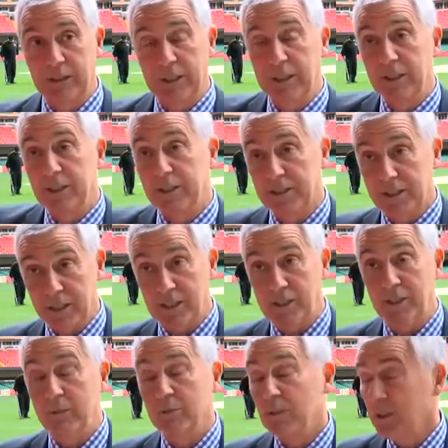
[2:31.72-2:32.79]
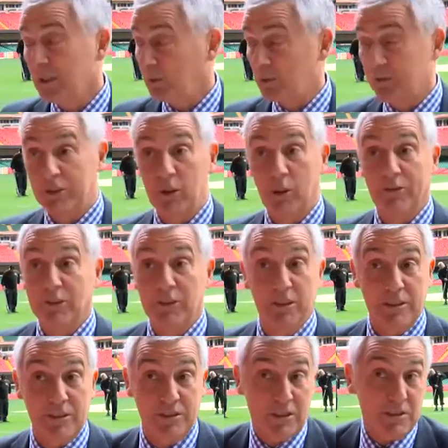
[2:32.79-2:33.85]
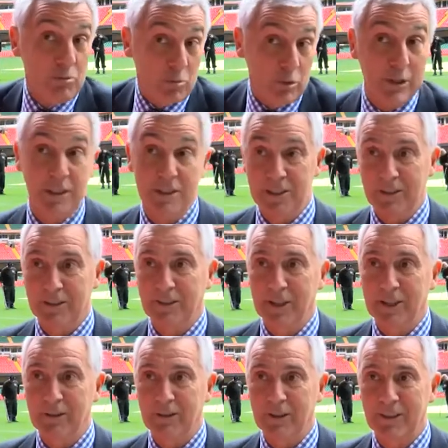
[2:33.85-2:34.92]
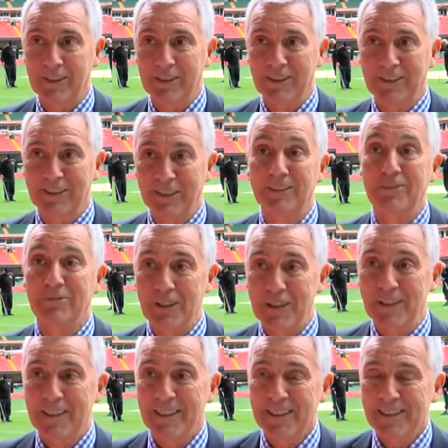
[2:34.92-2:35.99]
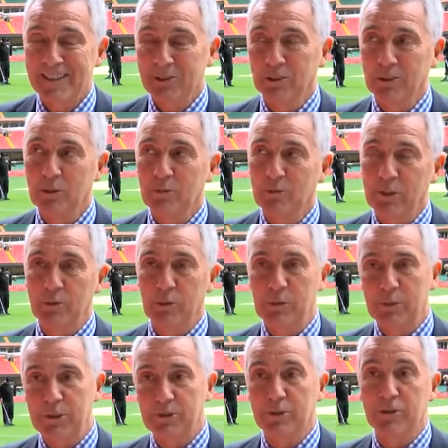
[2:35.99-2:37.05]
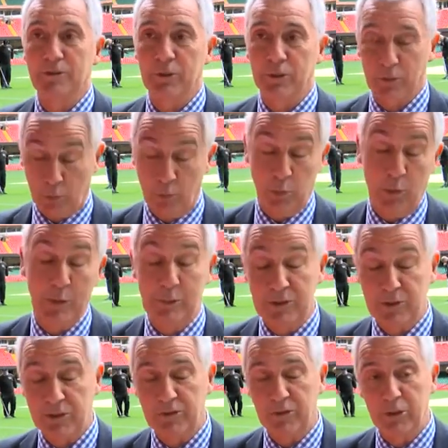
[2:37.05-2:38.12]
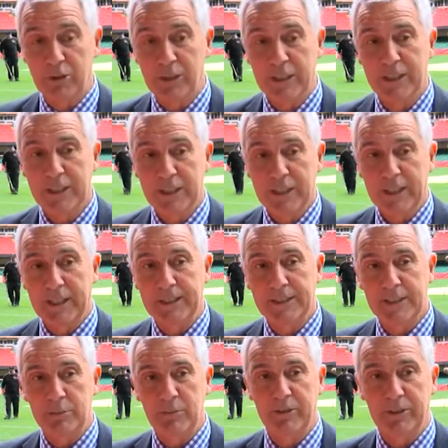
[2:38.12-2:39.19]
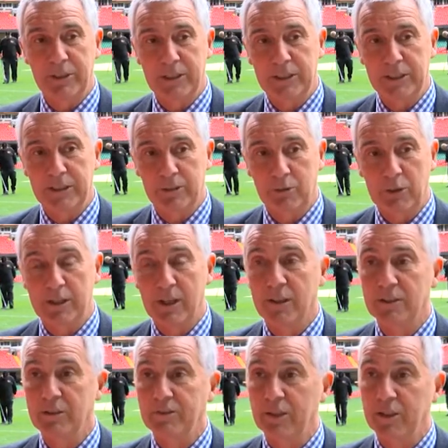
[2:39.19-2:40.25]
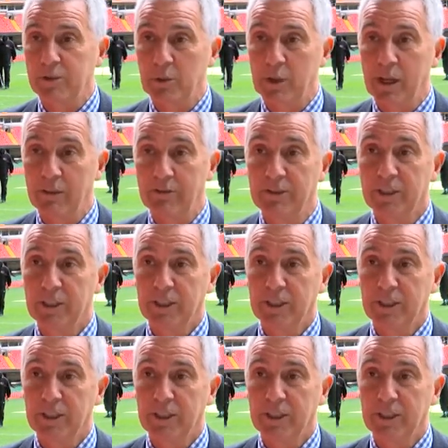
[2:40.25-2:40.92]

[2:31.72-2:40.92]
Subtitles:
in the stadium, which very often doesn't really see the day of light of day. So hopefully we will be transferring some of the great artefacts we have